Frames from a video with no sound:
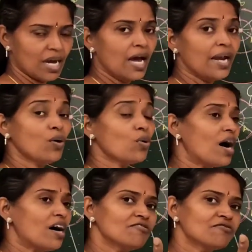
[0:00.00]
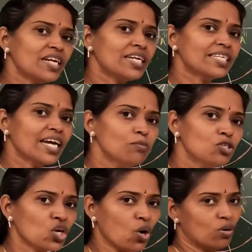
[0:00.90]
Now, after a time
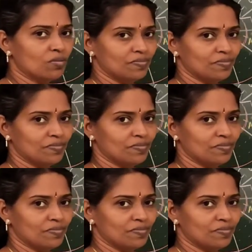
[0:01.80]
tau,